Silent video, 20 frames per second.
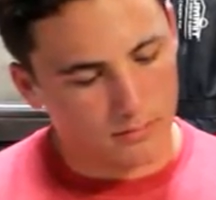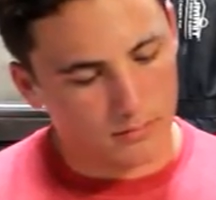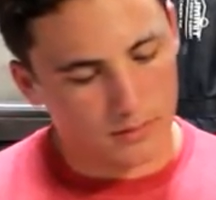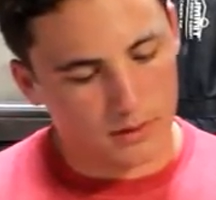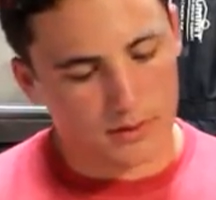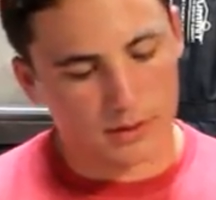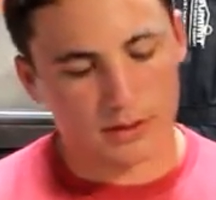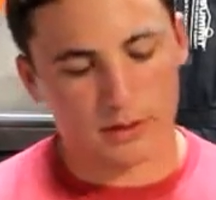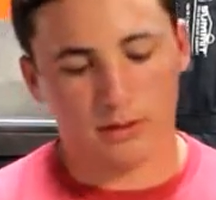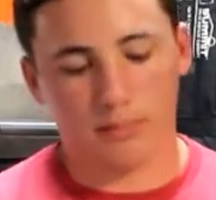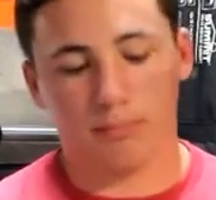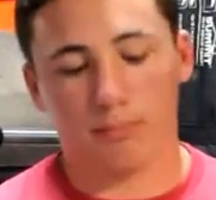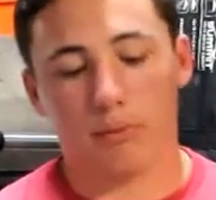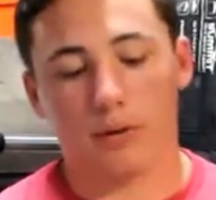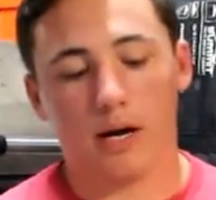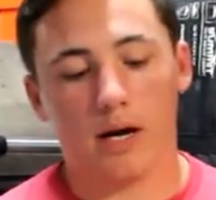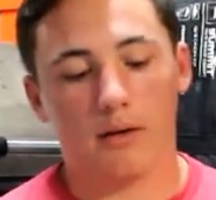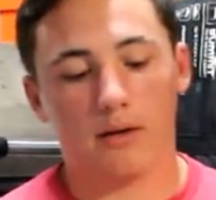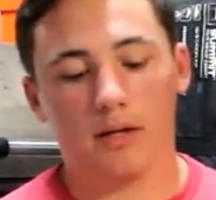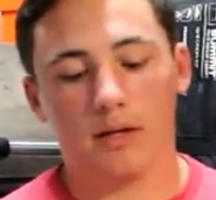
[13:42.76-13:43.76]
This is a
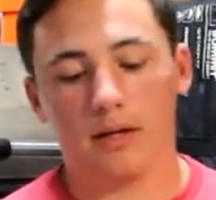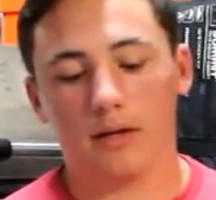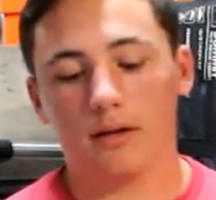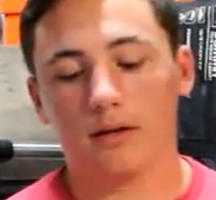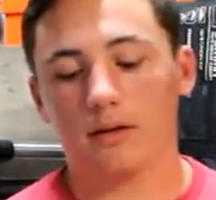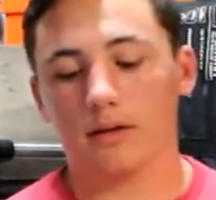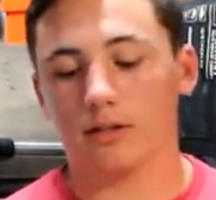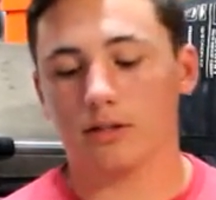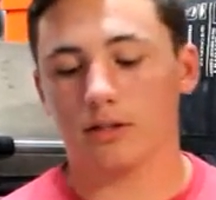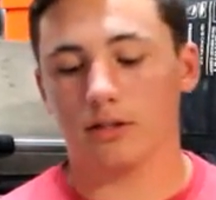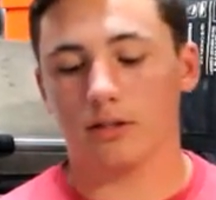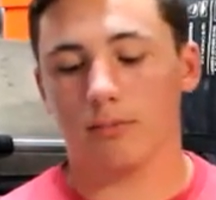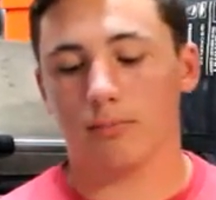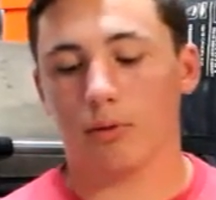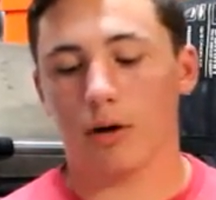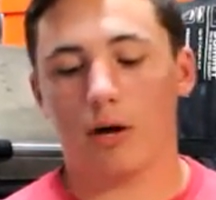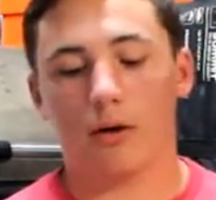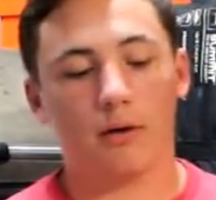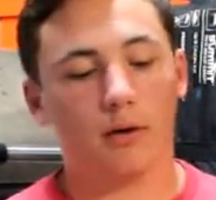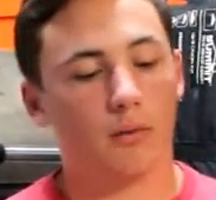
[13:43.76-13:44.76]
Browning. This is a
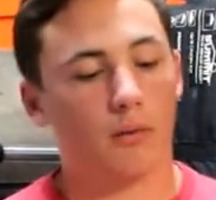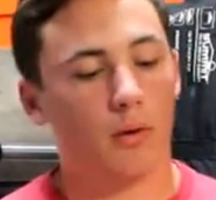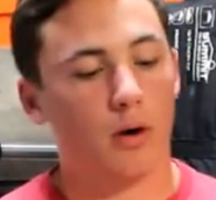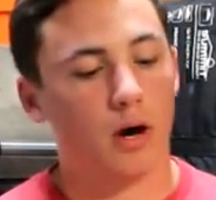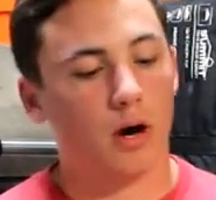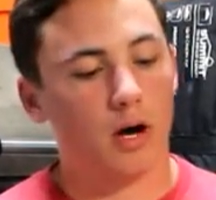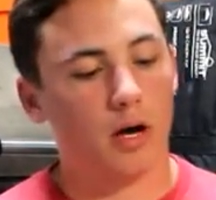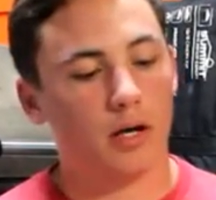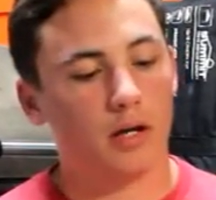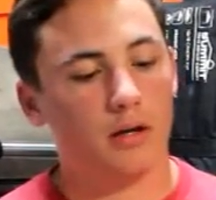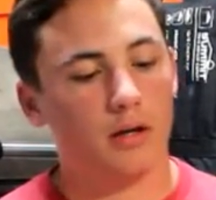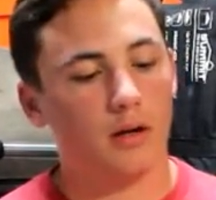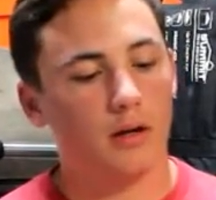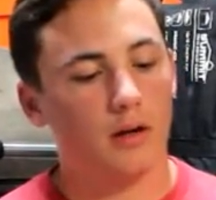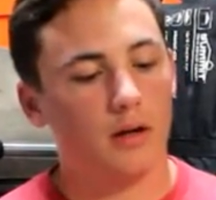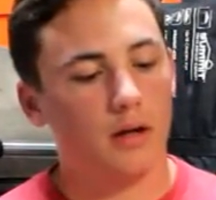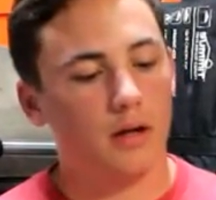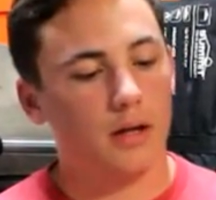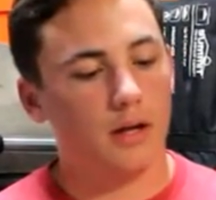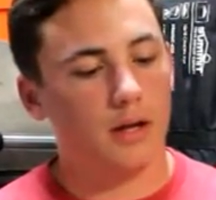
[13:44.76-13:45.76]
Browning rod.
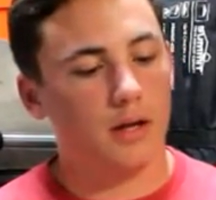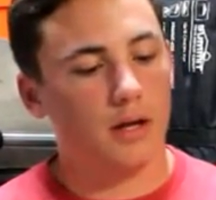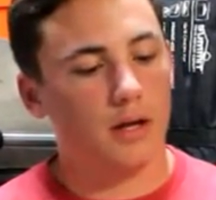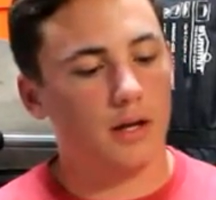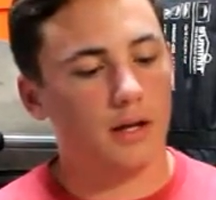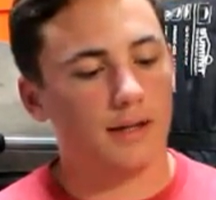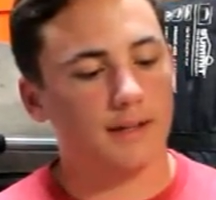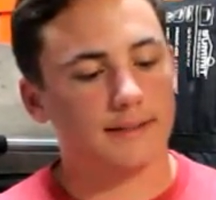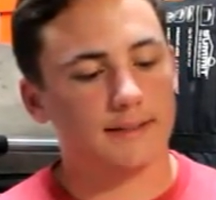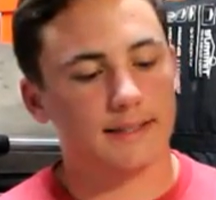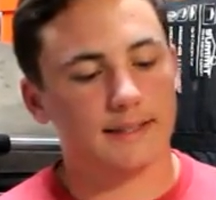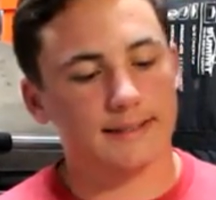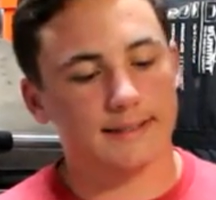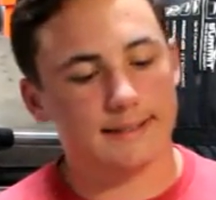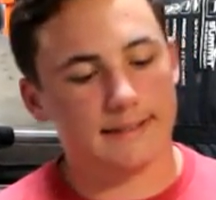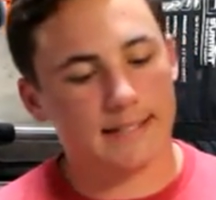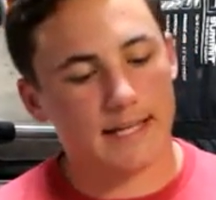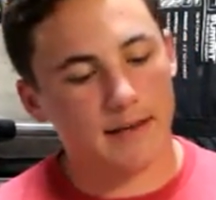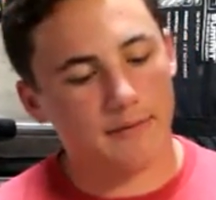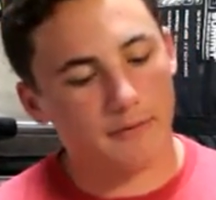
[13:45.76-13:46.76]
It's a
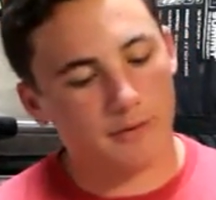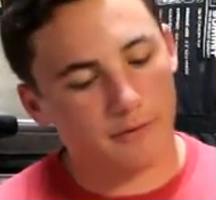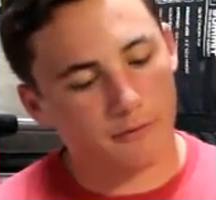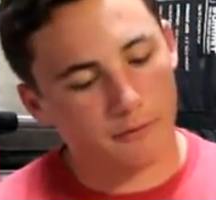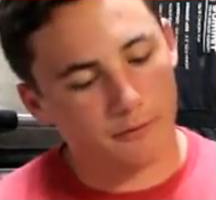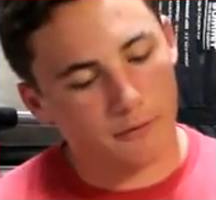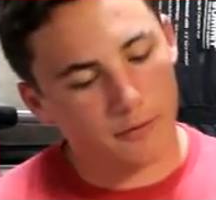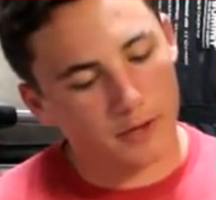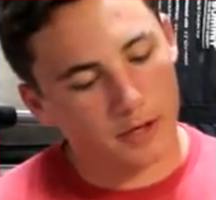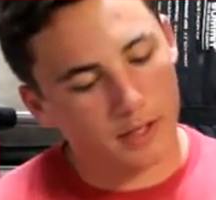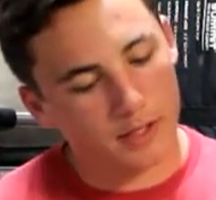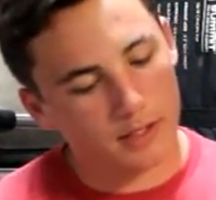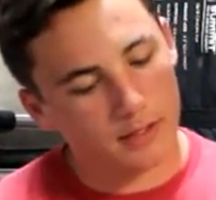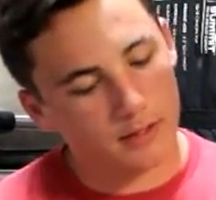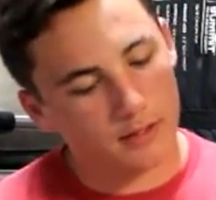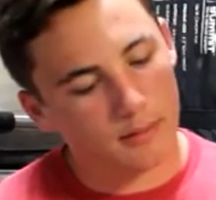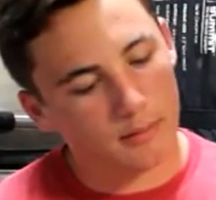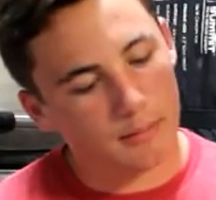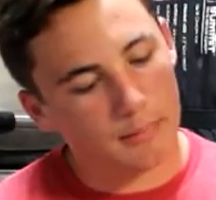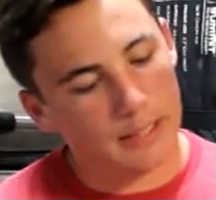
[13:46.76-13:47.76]
7 foot
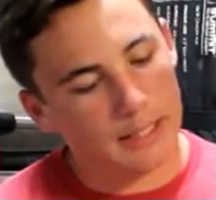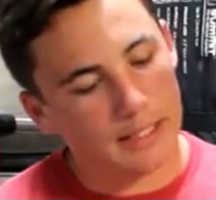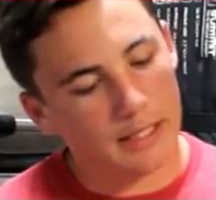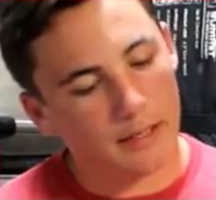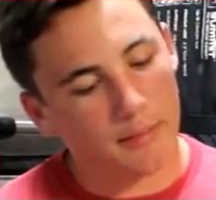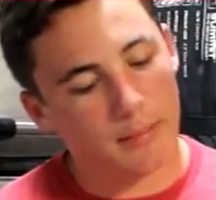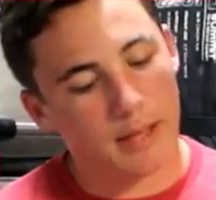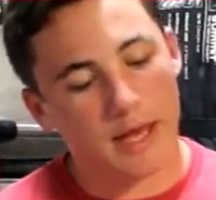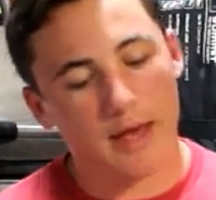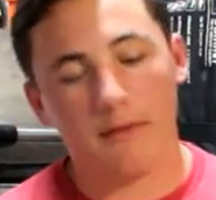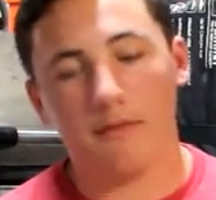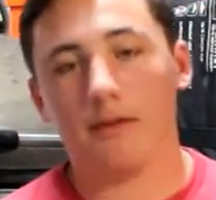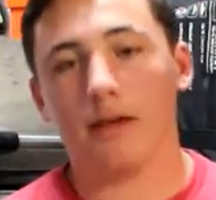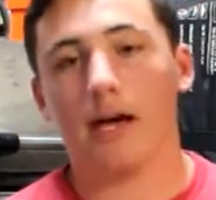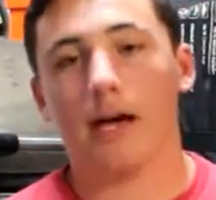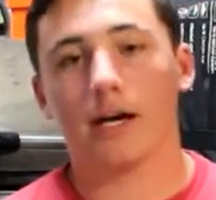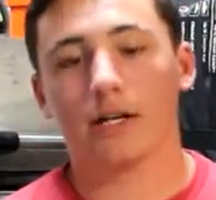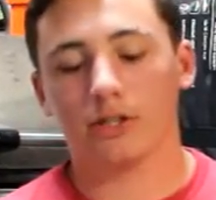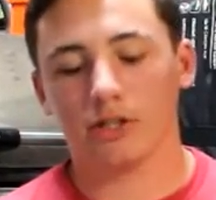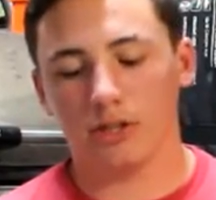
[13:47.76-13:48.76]
medium
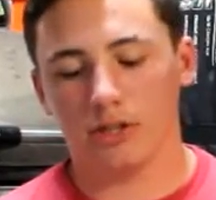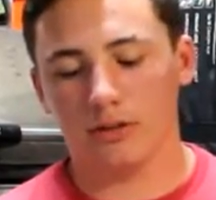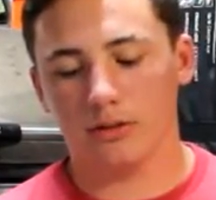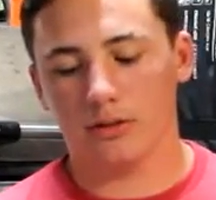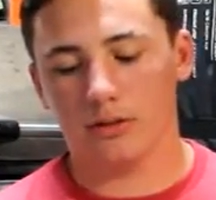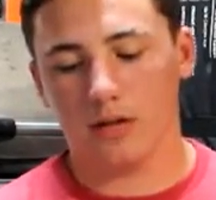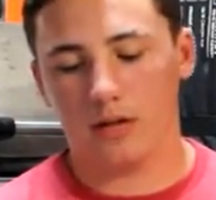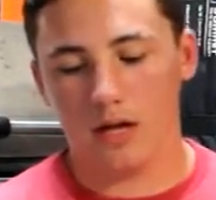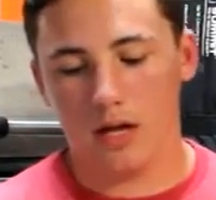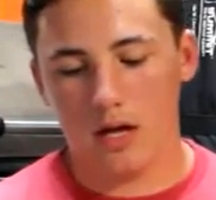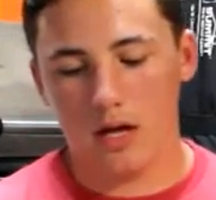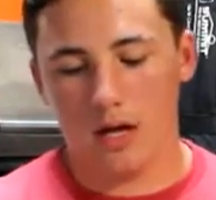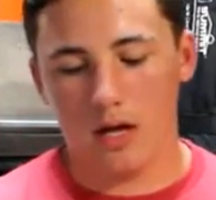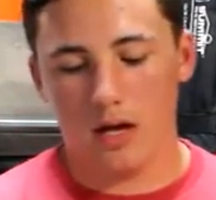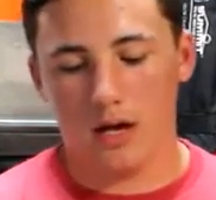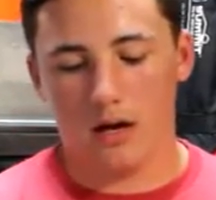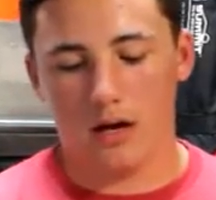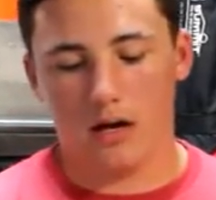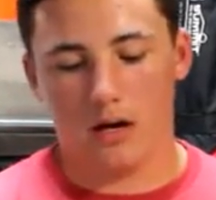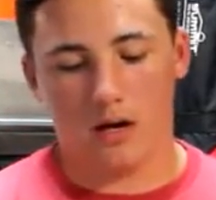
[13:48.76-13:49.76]
heavy action.
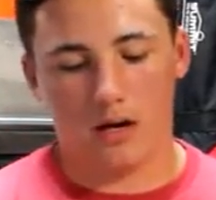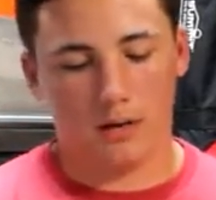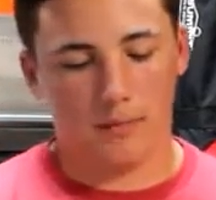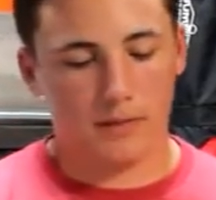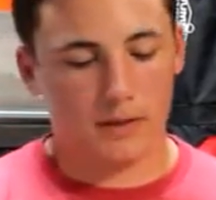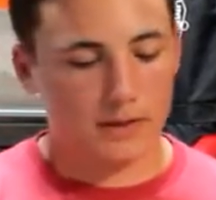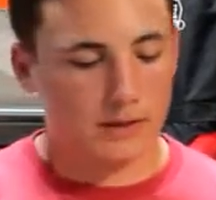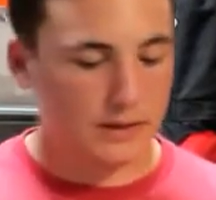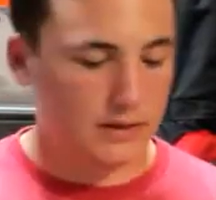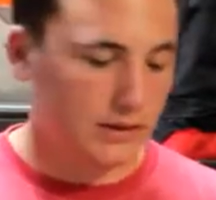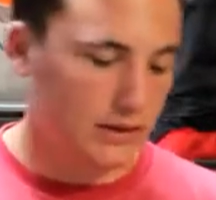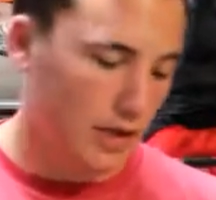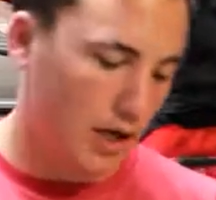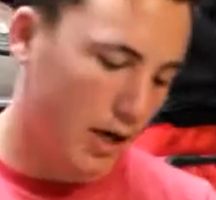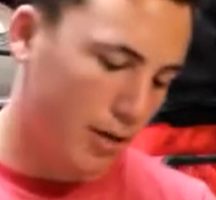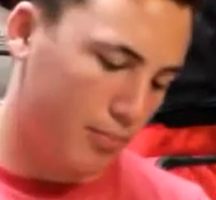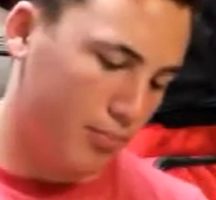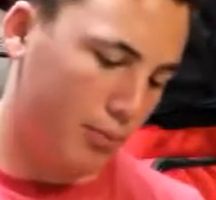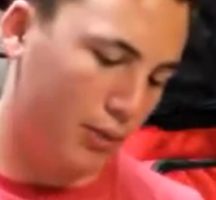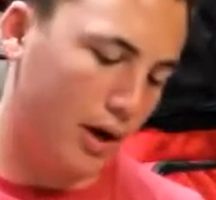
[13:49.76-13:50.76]
This is
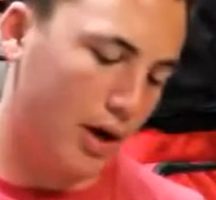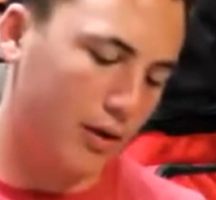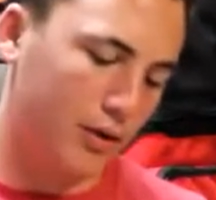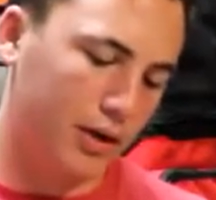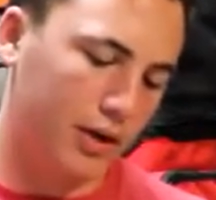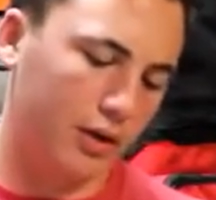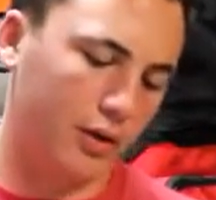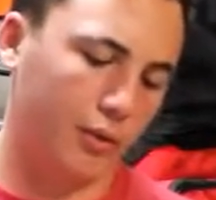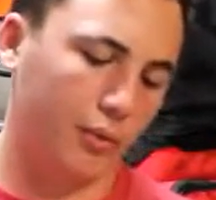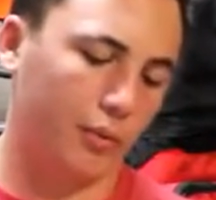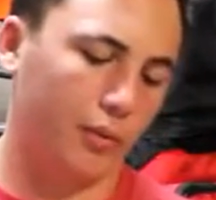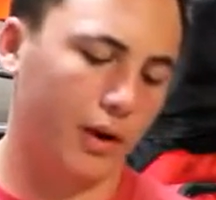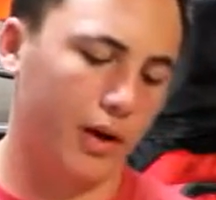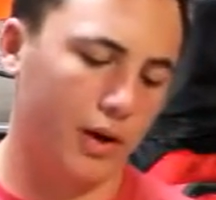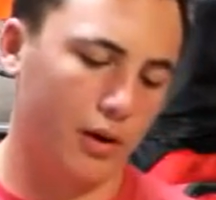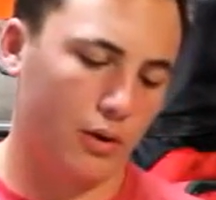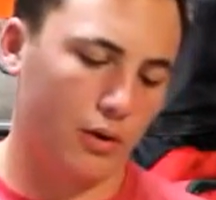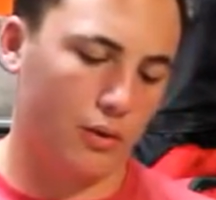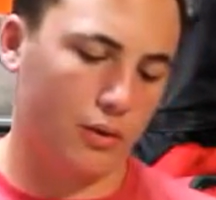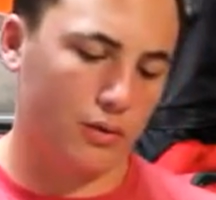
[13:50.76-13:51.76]
a Browning
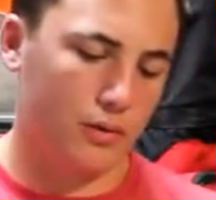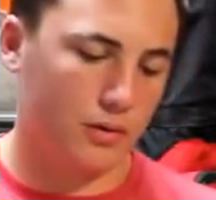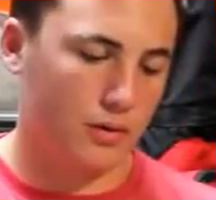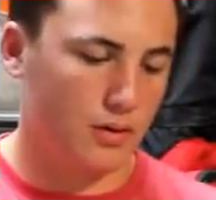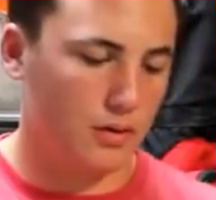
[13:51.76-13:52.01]
reel.